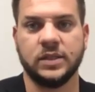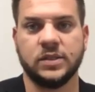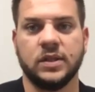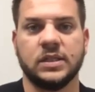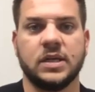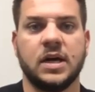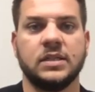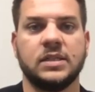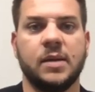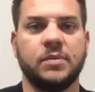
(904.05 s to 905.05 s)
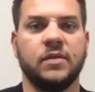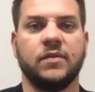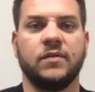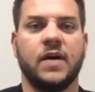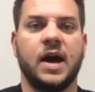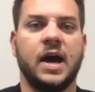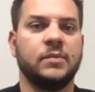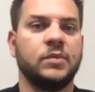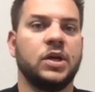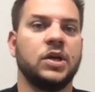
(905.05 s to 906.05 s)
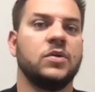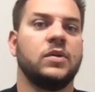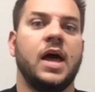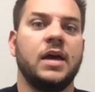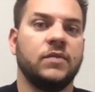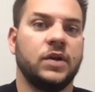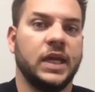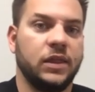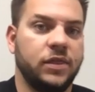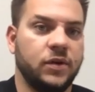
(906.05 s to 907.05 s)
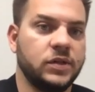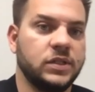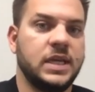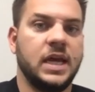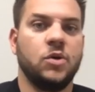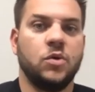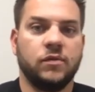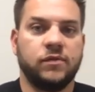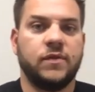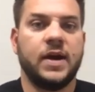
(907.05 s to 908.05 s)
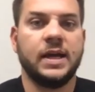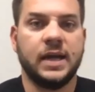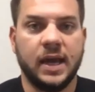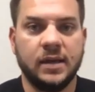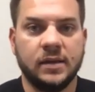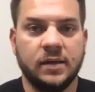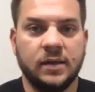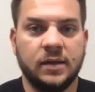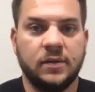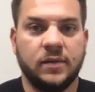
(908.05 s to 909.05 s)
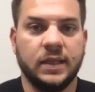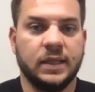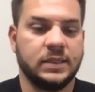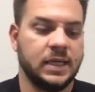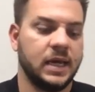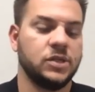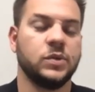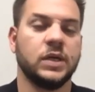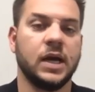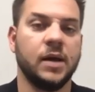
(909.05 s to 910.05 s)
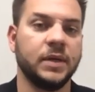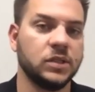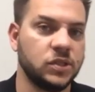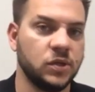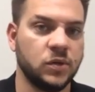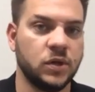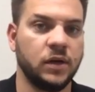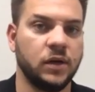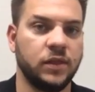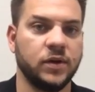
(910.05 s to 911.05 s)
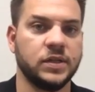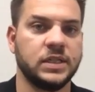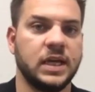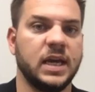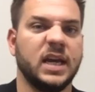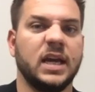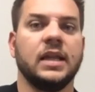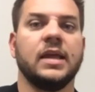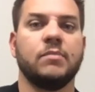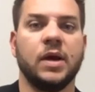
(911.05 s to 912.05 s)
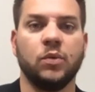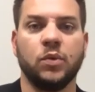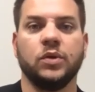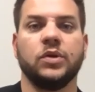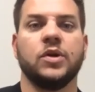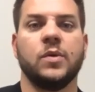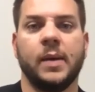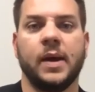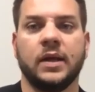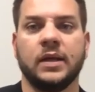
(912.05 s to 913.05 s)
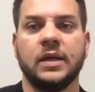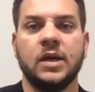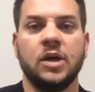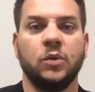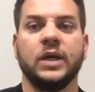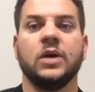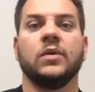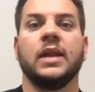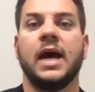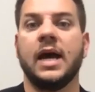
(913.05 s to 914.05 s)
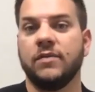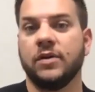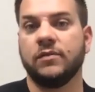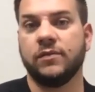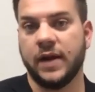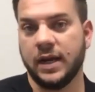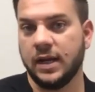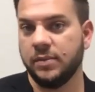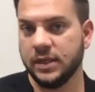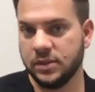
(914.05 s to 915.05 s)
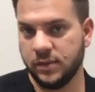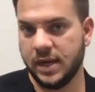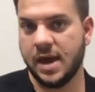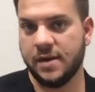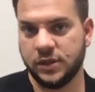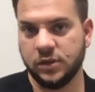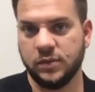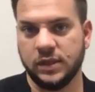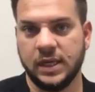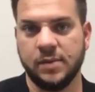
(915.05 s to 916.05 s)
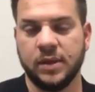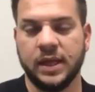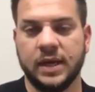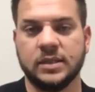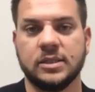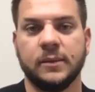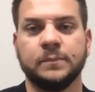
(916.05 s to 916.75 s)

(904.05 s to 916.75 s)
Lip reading: So this concept of if I am going to go live on a Thursday or Friday, right? Let's say I do a coming soon on Thursday. I kind of let my world know about it. We go live on Friday because we have to with the MLS.